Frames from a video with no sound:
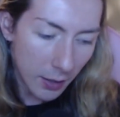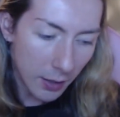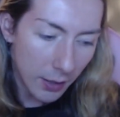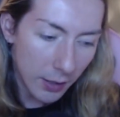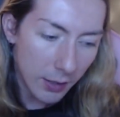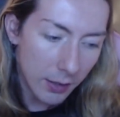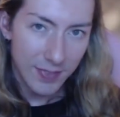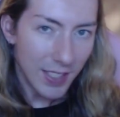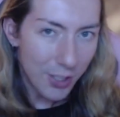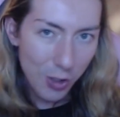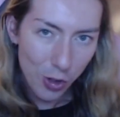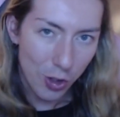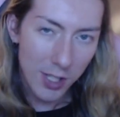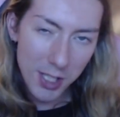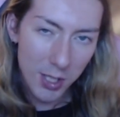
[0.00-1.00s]
Uh, it's
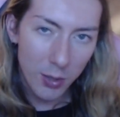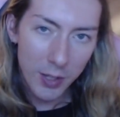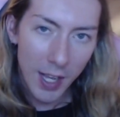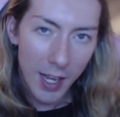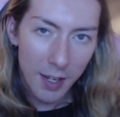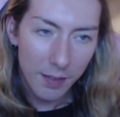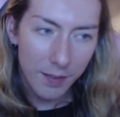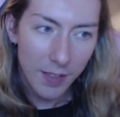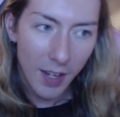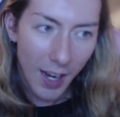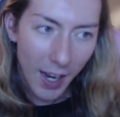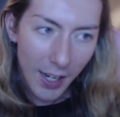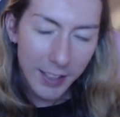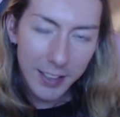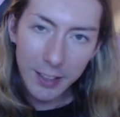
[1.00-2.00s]
just so that
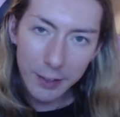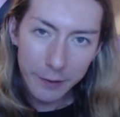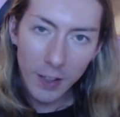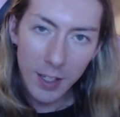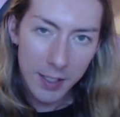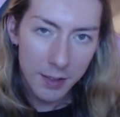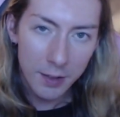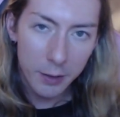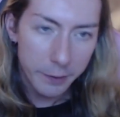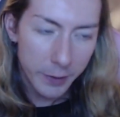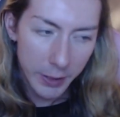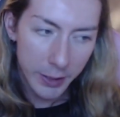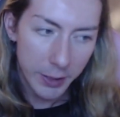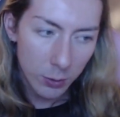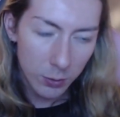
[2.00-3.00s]
I can find the
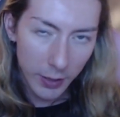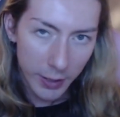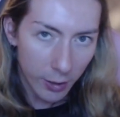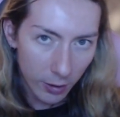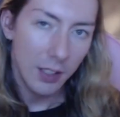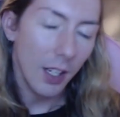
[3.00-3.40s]
video later.